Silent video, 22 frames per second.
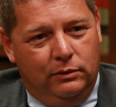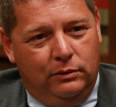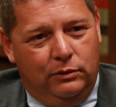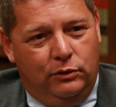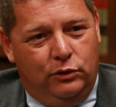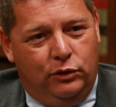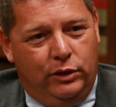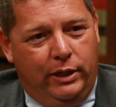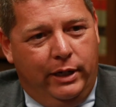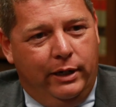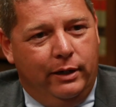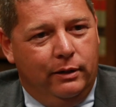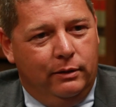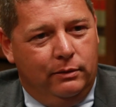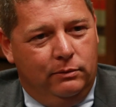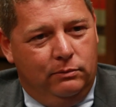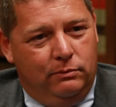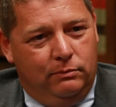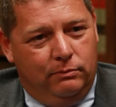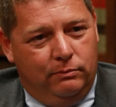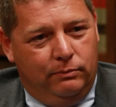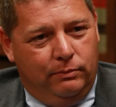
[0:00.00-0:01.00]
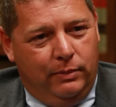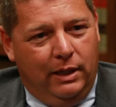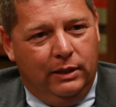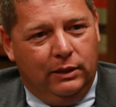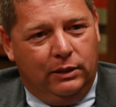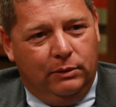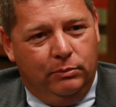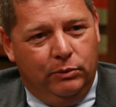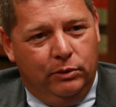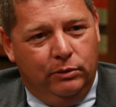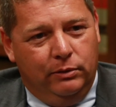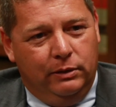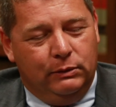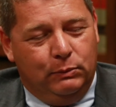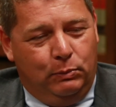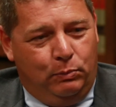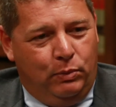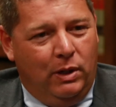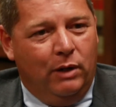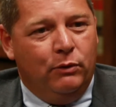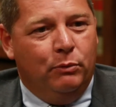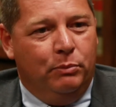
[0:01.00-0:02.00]
shared by the communities,
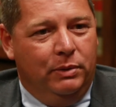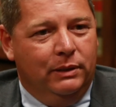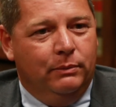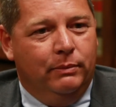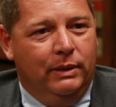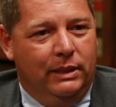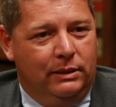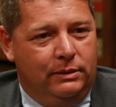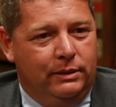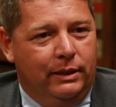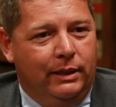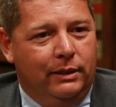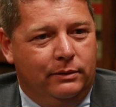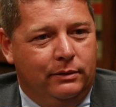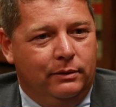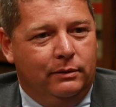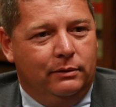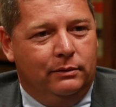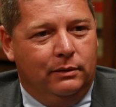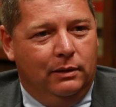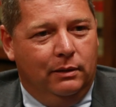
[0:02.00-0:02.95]
probably be the best answer.